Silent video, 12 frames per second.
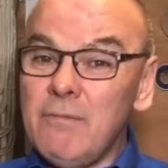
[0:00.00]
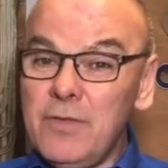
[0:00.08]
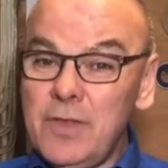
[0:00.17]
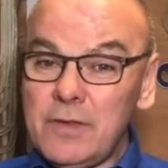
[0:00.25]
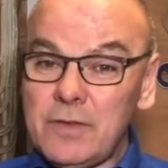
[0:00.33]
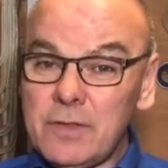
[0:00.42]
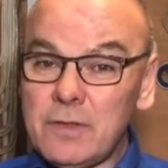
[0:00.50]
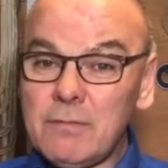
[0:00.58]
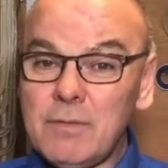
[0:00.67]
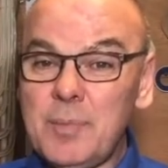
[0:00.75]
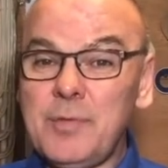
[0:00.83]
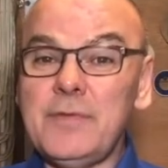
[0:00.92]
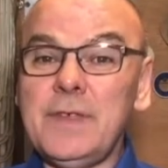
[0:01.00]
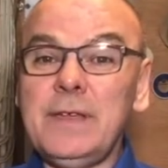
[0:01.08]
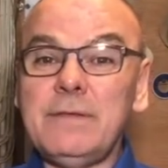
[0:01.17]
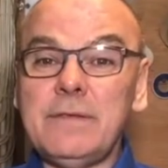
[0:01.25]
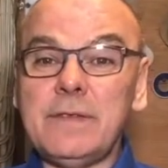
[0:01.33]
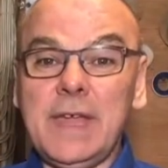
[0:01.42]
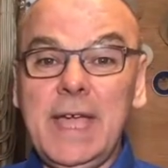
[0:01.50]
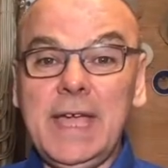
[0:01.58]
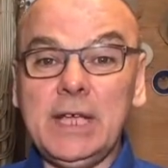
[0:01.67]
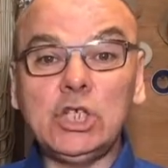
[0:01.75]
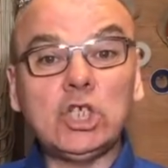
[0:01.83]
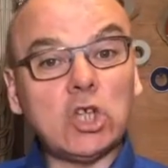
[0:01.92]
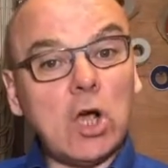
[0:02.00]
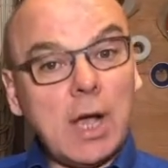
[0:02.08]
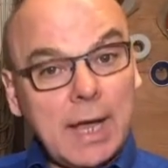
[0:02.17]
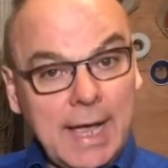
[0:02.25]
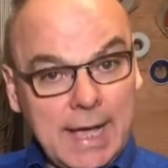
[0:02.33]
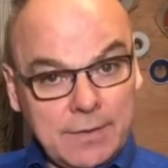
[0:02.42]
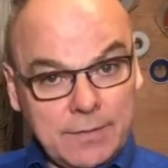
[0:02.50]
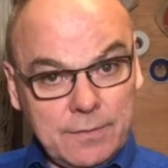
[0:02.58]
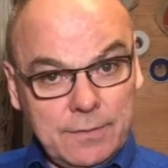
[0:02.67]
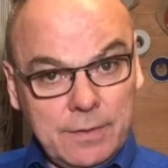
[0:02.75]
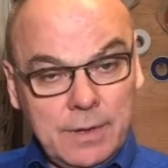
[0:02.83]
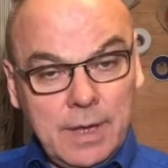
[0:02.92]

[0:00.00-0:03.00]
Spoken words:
This represents a shock hazard